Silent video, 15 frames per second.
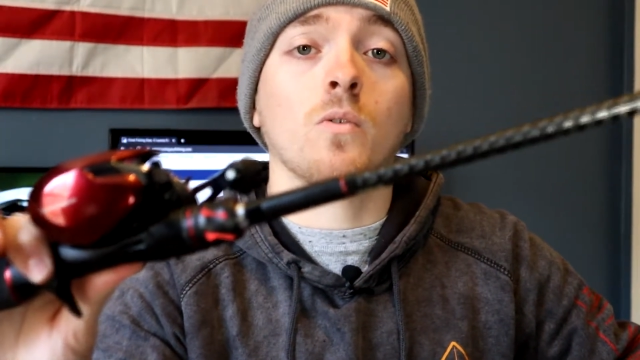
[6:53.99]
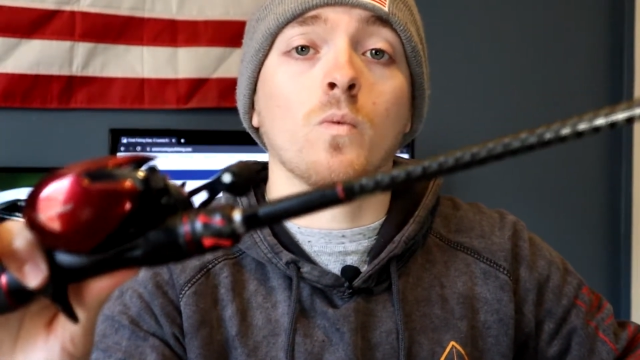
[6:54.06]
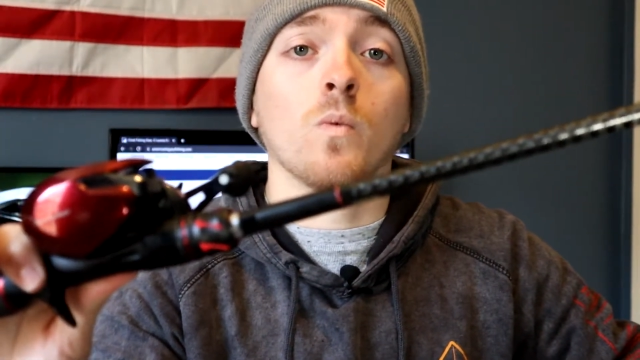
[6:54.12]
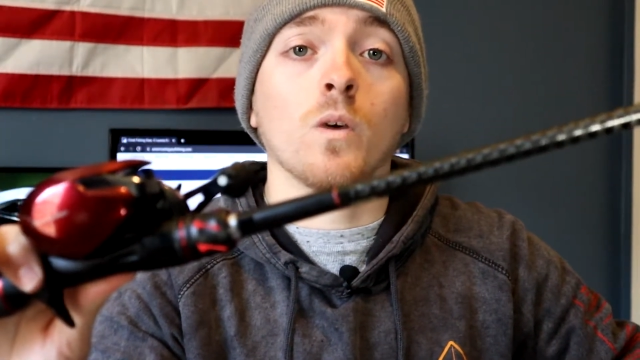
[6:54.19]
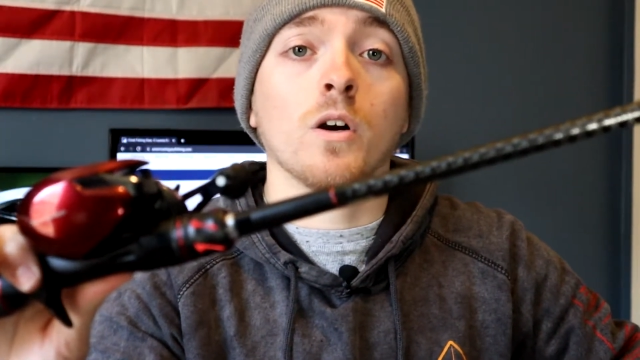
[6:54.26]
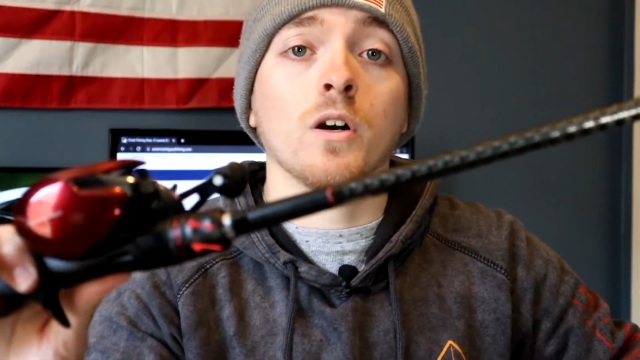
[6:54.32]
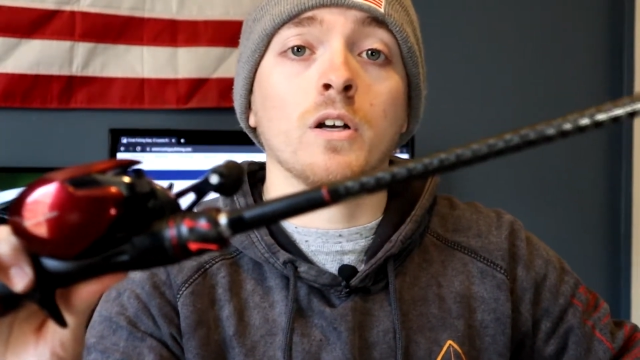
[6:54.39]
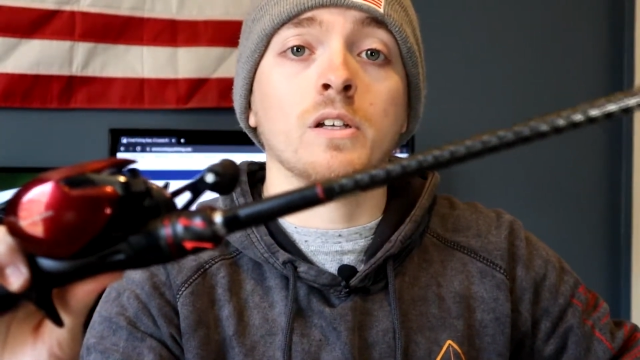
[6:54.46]

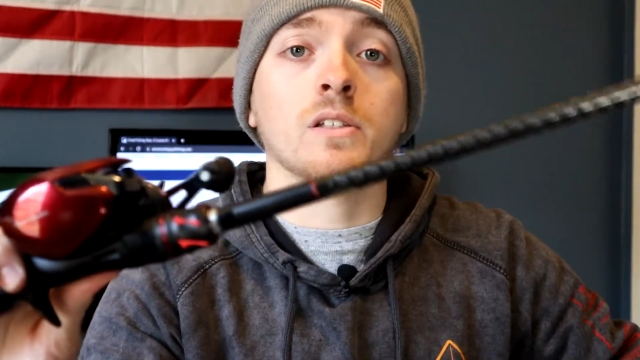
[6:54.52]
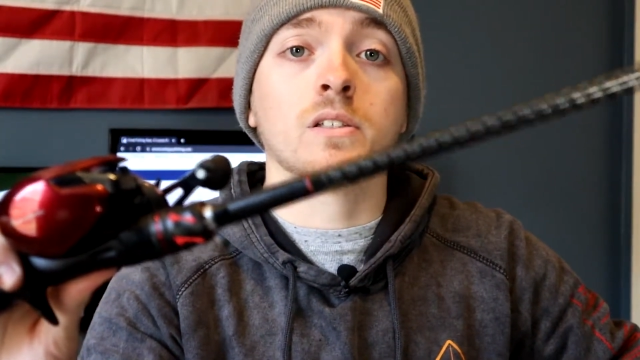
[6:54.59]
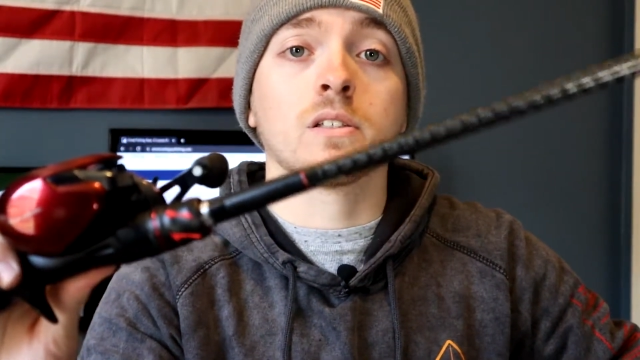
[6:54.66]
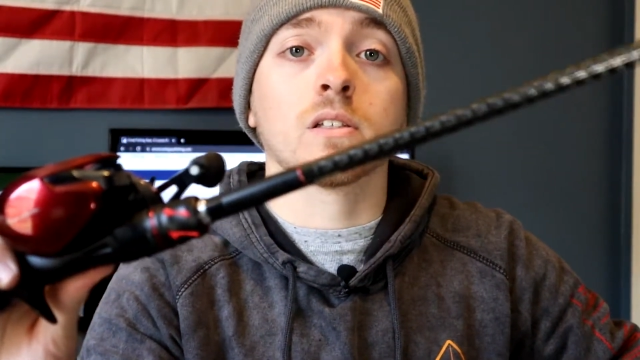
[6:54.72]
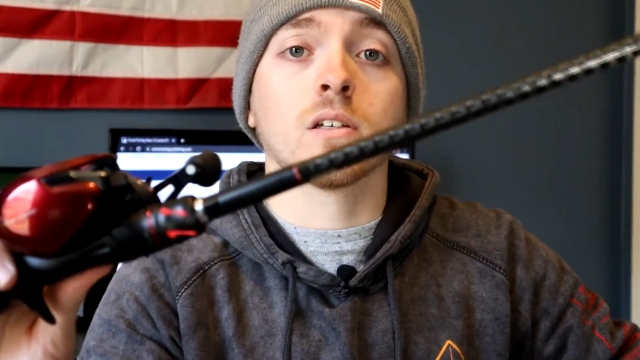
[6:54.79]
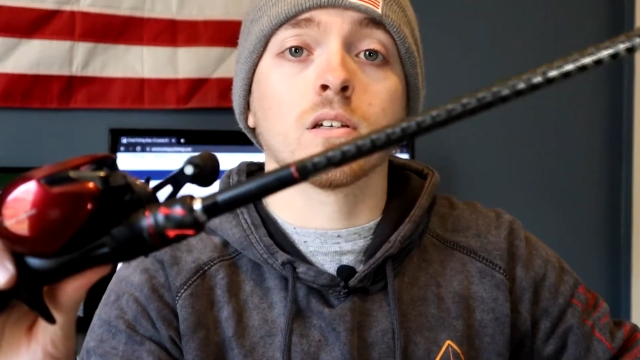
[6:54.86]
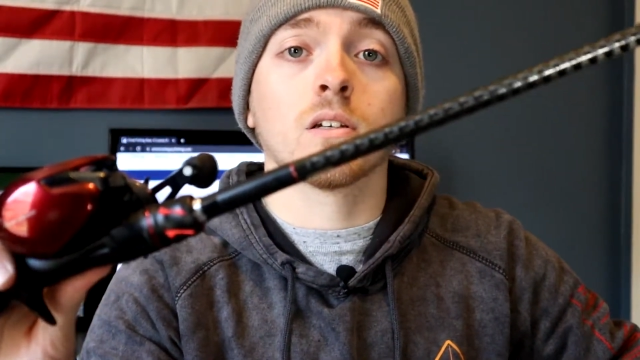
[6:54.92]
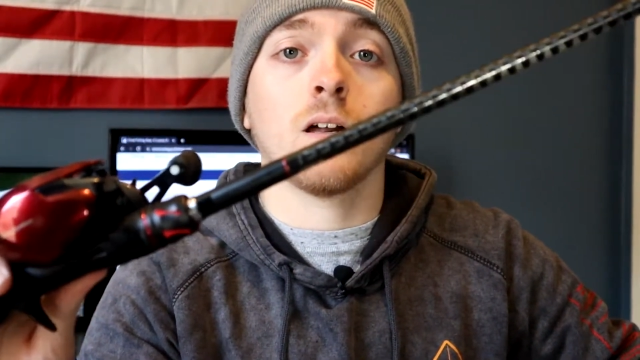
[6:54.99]

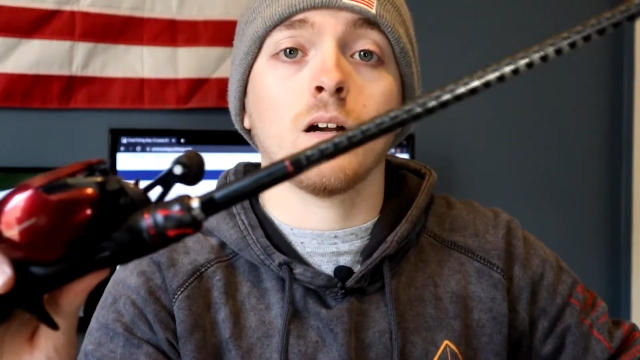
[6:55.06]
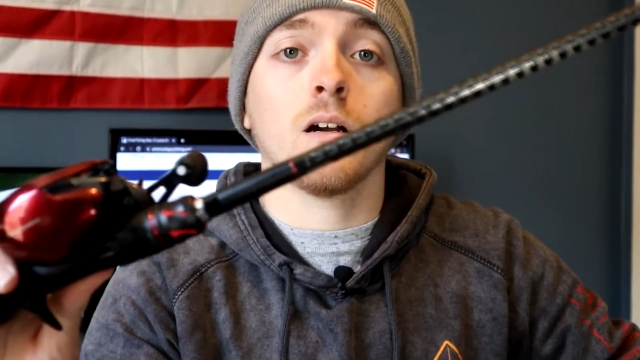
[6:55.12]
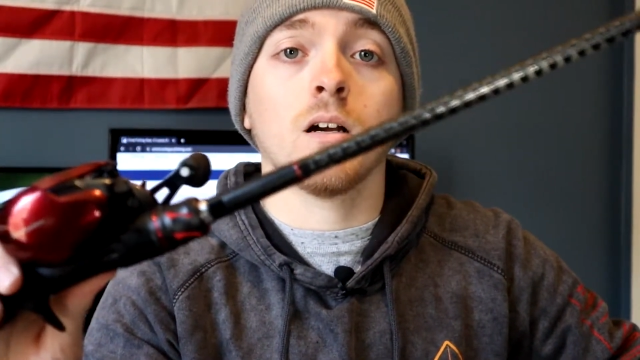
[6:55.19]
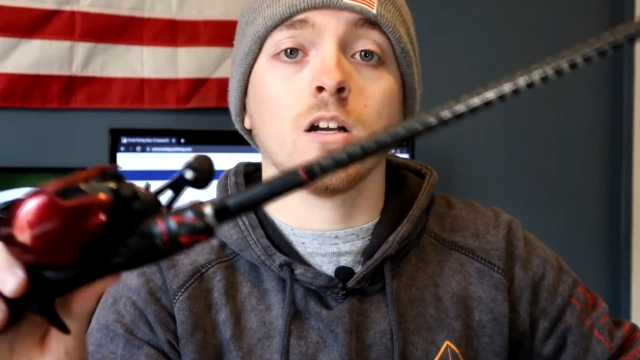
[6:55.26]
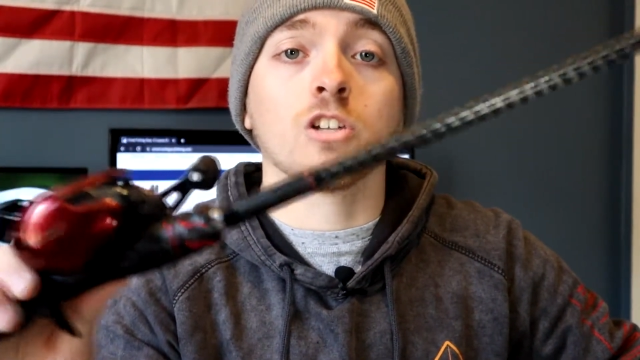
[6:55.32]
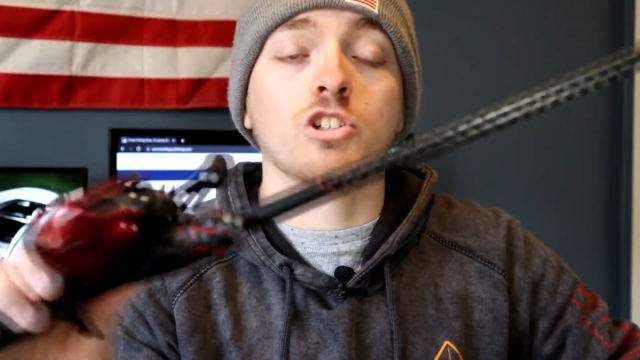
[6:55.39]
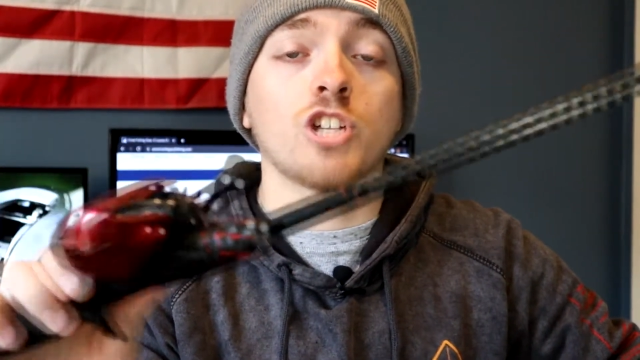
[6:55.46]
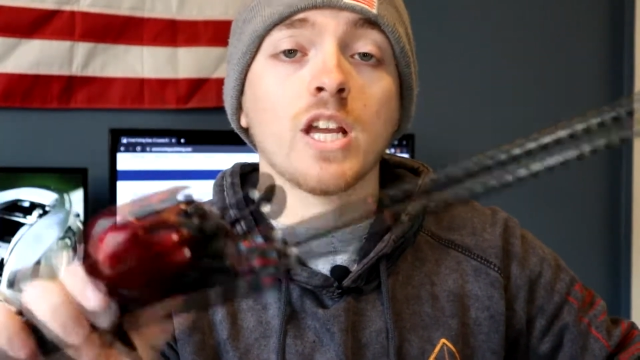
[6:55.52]
was
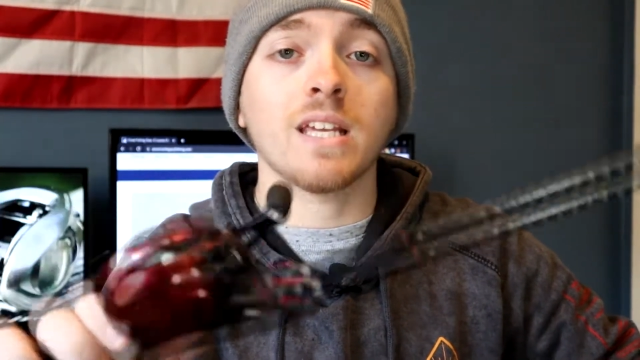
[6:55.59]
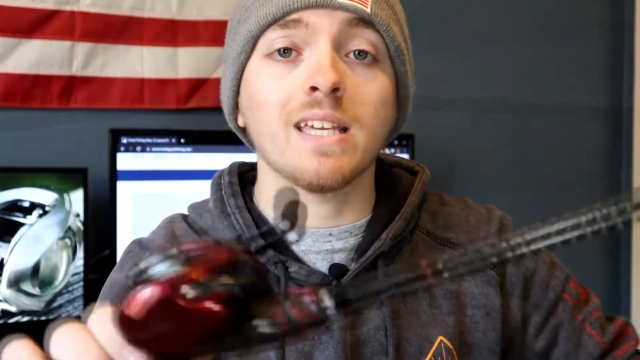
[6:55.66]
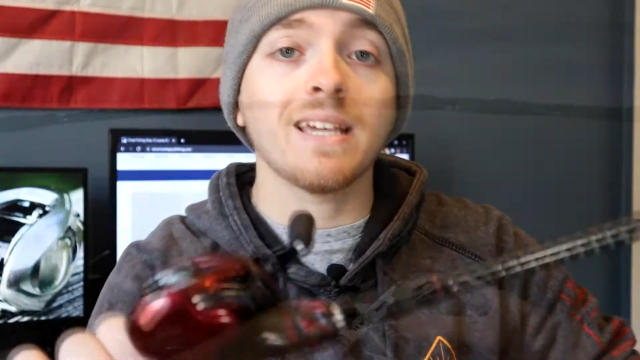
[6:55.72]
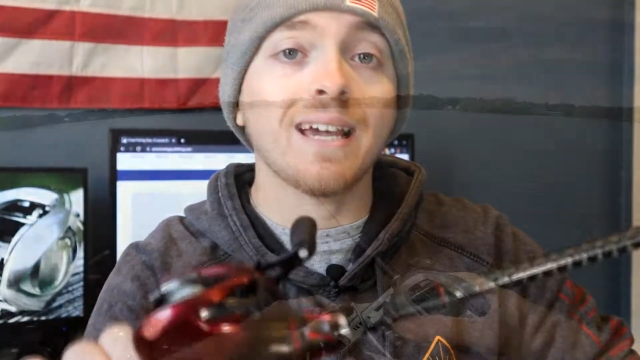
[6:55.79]
shaky